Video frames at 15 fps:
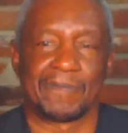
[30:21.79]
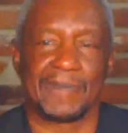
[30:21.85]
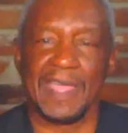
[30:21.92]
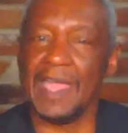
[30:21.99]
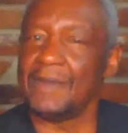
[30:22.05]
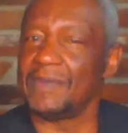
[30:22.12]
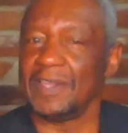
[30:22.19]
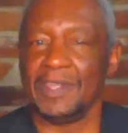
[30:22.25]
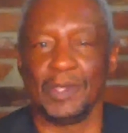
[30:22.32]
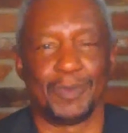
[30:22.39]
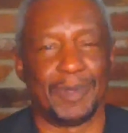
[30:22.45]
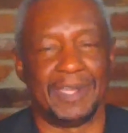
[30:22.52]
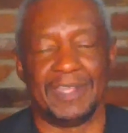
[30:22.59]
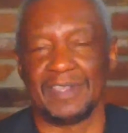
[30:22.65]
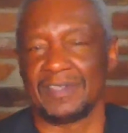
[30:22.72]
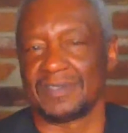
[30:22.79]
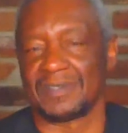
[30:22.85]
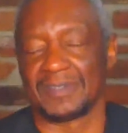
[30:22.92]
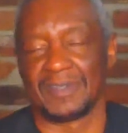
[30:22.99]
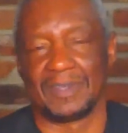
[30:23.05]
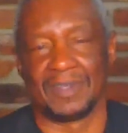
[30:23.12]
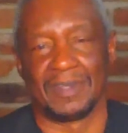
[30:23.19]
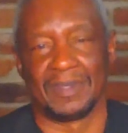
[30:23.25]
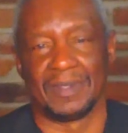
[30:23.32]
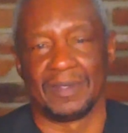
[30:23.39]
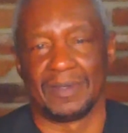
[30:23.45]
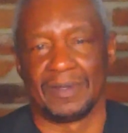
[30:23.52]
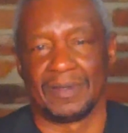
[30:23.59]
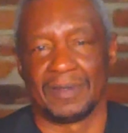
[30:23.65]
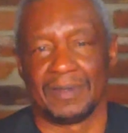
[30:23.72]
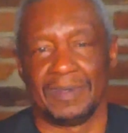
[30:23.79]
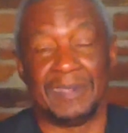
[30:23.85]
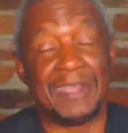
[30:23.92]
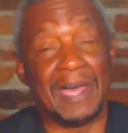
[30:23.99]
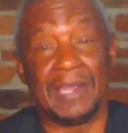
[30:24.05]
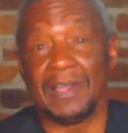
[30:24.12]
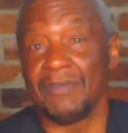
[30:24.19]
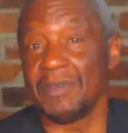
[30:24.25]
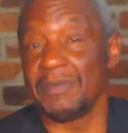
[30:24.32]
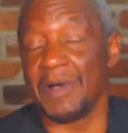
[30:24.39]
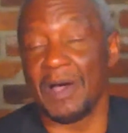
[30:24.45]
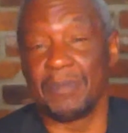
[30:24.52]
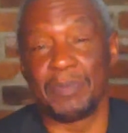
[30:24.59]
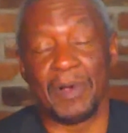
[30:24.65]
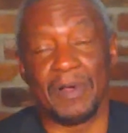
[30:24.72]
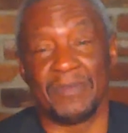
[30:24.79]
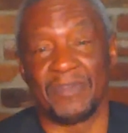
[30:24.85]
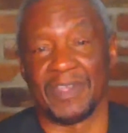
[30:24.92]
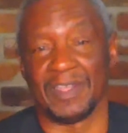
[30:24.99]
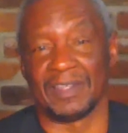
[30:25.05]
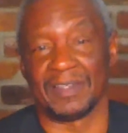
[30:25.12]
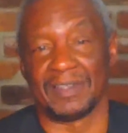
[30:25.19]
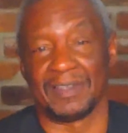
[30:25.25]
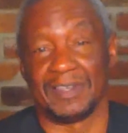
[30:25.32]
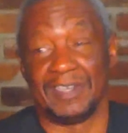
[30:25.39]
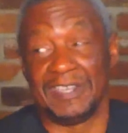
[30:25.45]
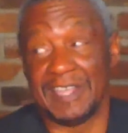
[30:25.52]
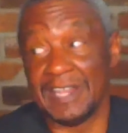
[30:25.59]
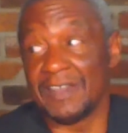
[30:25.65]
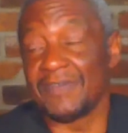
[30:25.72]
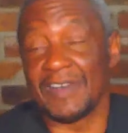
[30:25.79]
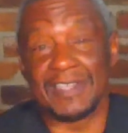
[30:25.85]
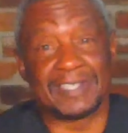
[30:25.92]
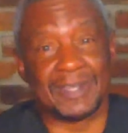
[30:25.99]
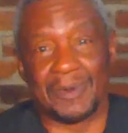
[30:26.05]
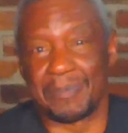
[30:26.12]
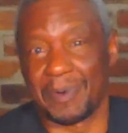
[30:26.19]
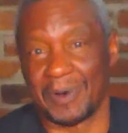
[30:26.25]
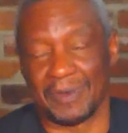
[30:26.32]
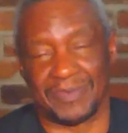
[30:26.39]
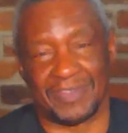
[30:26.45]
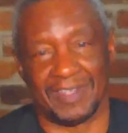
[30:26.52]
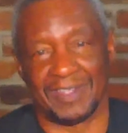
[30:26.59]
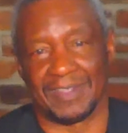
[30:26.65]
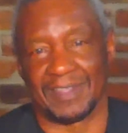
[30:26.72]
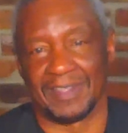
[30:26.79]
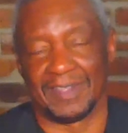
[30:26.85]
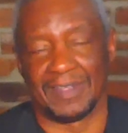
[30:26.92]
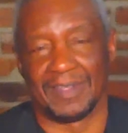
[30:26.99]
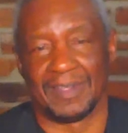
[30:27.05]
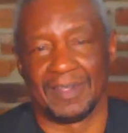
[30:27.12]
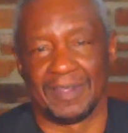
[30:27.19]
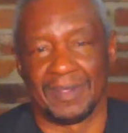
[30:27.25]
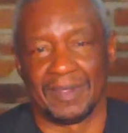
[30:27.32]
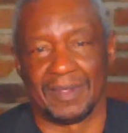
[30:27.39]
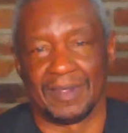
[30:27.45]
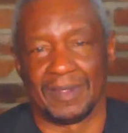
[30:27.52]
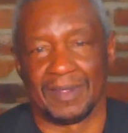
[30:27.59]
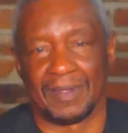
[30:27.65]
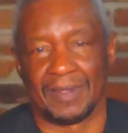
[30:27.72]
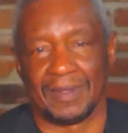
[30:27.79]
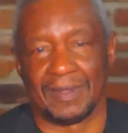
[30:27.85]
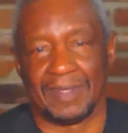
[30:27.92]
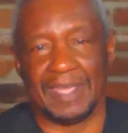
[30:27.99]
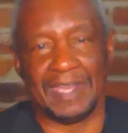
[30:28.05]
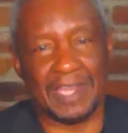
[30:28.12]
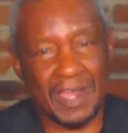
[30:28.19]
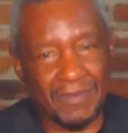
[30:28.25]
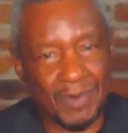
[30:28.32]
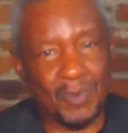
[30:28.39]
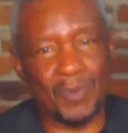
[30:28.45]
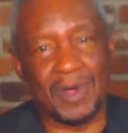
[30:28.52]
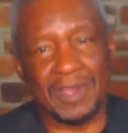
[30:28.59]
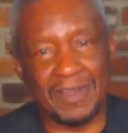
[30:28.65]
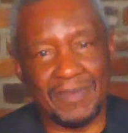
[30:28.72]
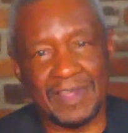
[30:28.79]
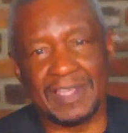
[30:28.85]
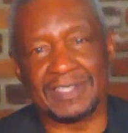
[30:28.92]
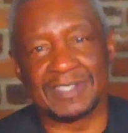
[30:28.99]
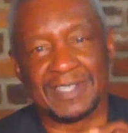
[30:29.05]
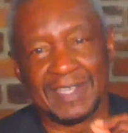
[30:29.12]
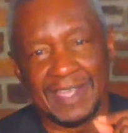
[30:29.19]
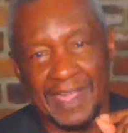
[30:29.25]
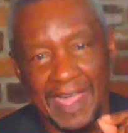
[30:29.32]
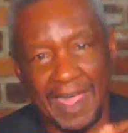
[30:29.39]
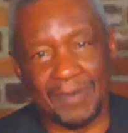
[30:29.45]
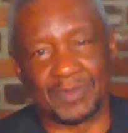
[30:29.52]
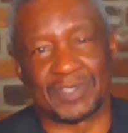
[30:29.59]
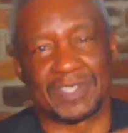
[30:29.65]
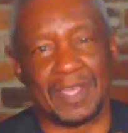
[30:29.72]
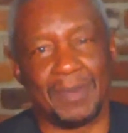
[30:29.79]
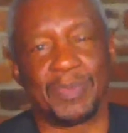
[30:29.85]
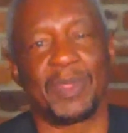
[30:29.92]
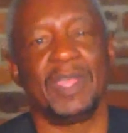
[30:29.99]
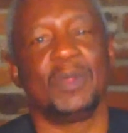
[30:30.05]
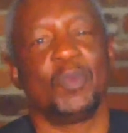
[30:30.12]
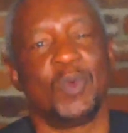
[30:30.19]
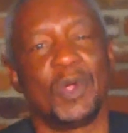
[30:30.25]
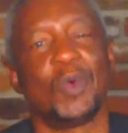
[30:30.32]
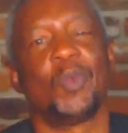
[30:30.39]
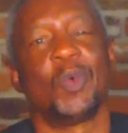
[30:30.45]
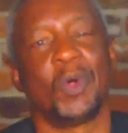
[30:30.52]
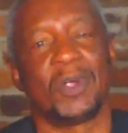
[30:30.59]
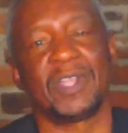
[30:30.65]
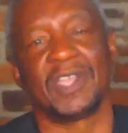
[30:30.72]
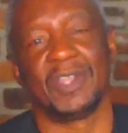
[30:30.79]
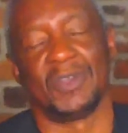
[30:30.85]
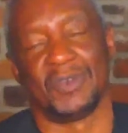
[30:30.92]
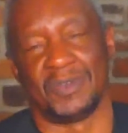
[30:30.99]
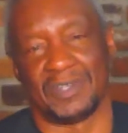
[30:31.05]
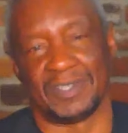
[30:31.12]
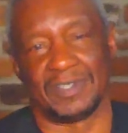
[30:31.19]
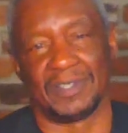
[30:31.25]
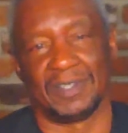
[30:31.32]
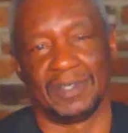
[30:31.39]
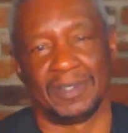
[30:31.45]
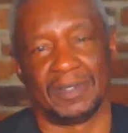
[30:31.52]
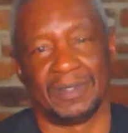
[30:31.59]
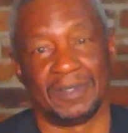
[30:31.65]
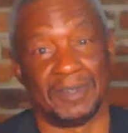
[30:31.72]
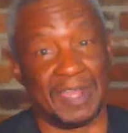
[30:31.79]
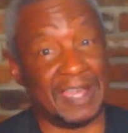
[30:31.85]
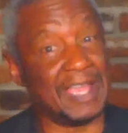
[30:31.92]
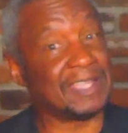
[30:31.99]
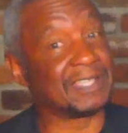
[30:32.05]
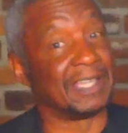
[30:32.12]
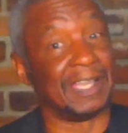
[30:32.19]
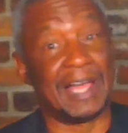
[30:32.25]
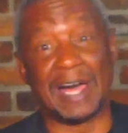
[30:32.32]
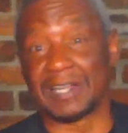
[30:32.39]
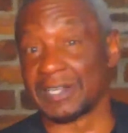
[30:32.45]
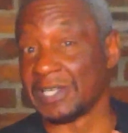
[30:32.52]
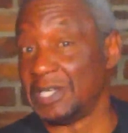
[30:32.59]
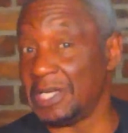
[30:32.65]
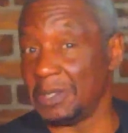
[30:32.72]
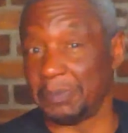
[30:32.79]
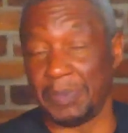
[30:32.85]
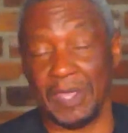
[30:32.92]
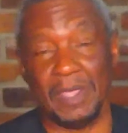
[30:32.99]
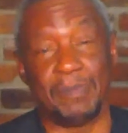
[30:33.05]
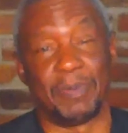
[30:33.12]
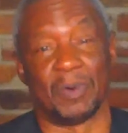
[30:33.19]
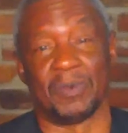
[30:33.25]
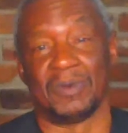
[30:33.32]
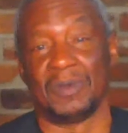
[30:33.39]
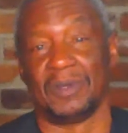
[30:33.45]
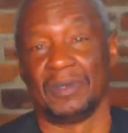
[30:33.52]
Every human is. None of them are perfect. None of us are perfect. And every one of us have something we're working on. Now, there's a lot of good people.